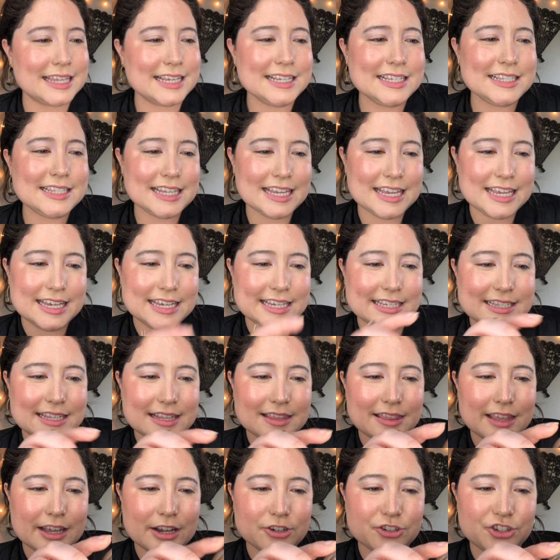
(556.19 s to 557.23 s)
This is
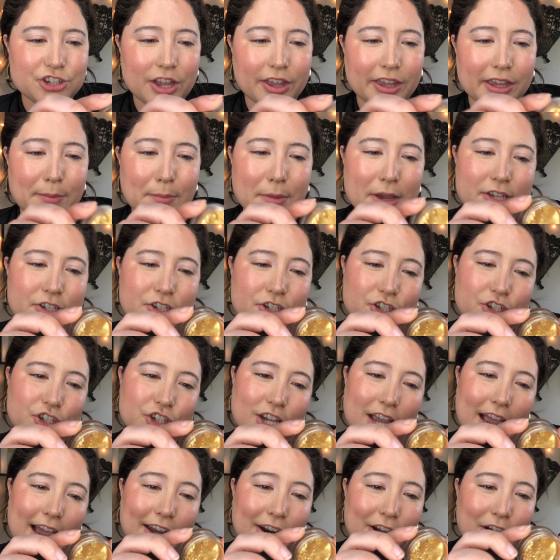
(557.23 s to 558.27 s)
their Jelly Much
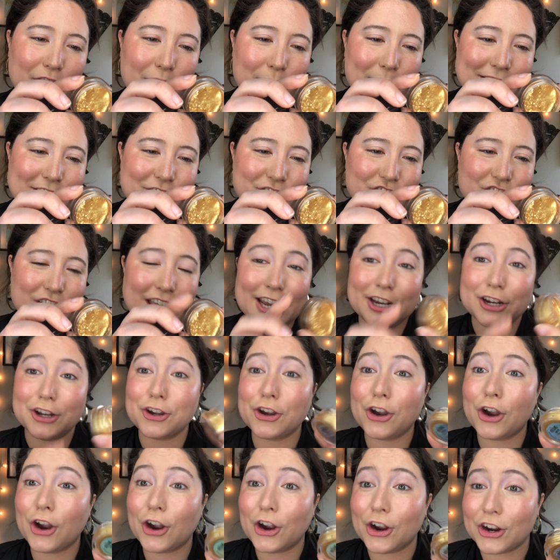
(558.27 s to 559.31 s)
shadow in shade
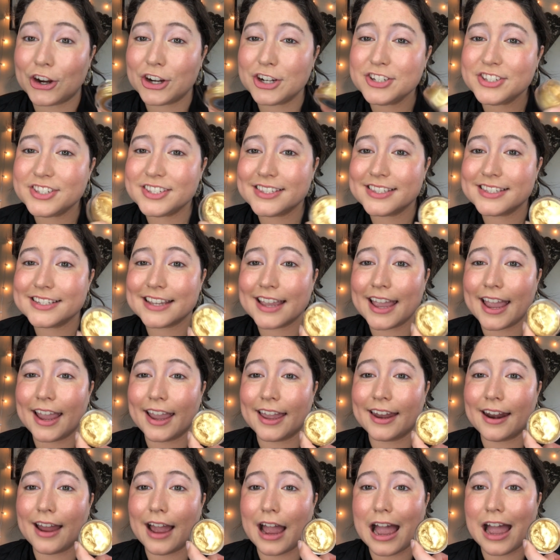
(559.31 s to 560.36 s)
Cursed,
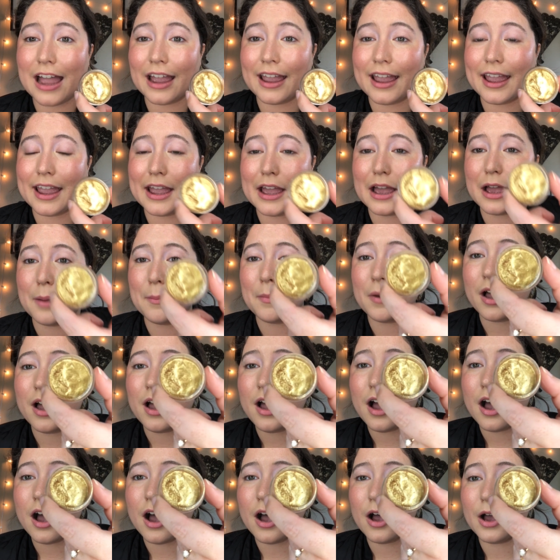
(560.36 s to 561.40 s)
and I am
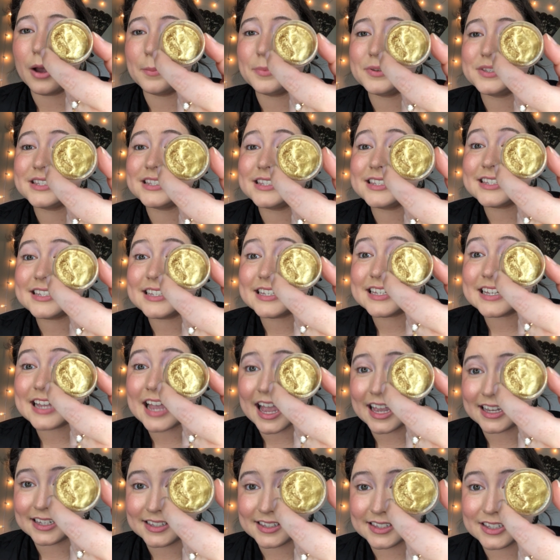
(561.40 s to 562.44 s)

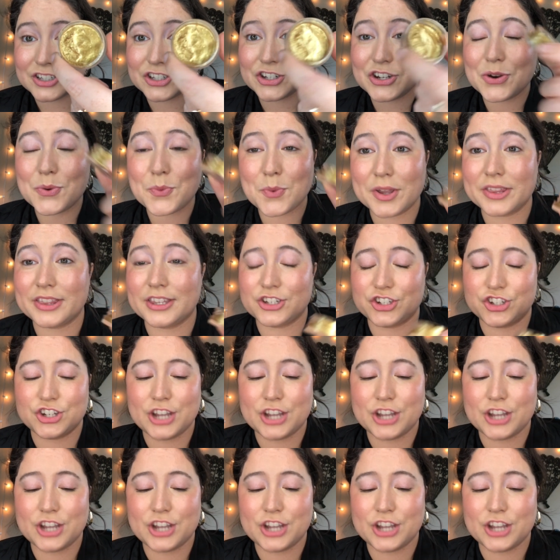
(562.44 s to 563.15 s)
obsessed with the